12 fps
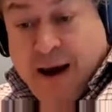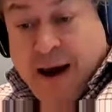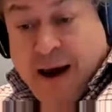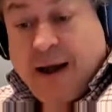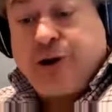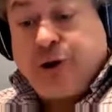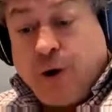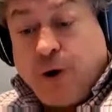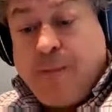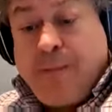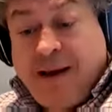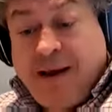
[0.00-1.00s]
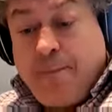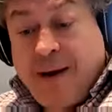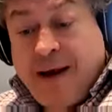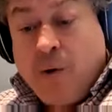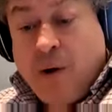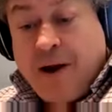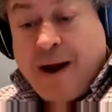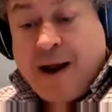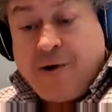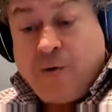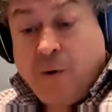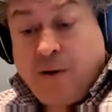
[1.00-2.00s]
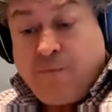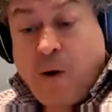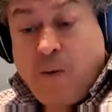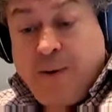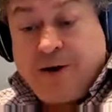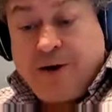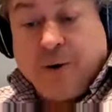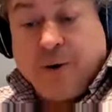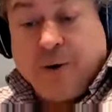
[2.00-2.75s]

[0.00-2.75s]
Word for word: It shouldn't be the be all and end all of what we do.